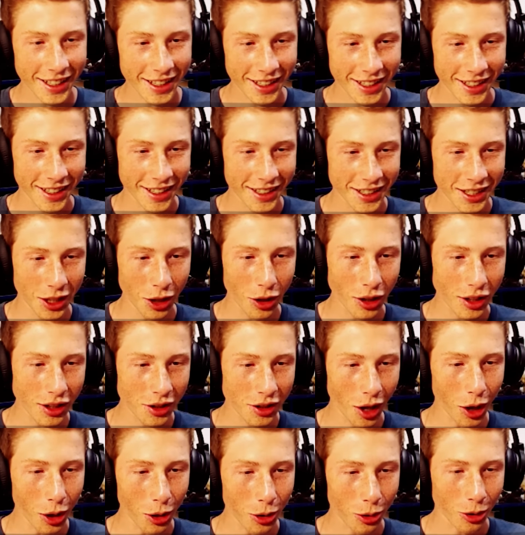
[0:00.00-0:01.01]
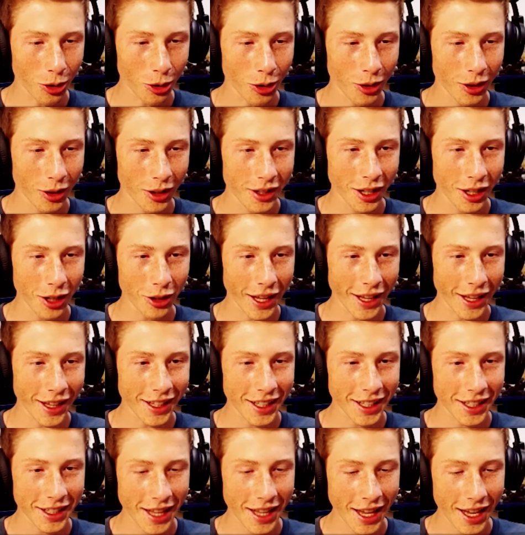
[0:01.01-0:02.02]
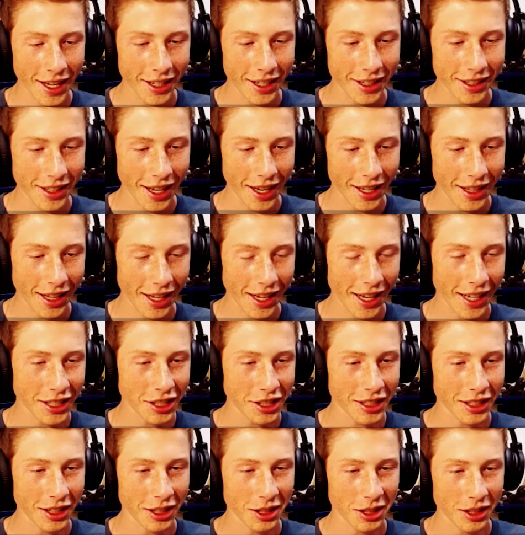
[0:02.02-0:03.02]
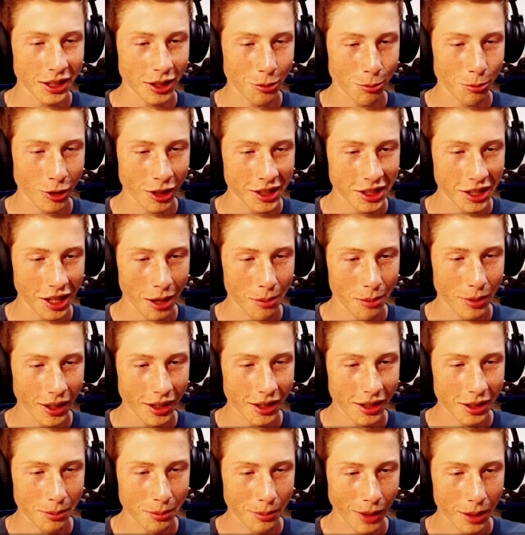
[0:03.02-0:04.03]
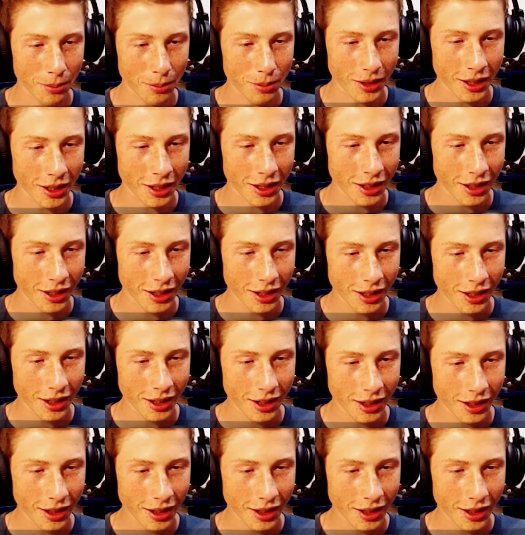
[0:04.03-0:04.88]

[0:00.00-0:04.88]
Hey, you know what? No, no, that actually works a lot better in my opinion.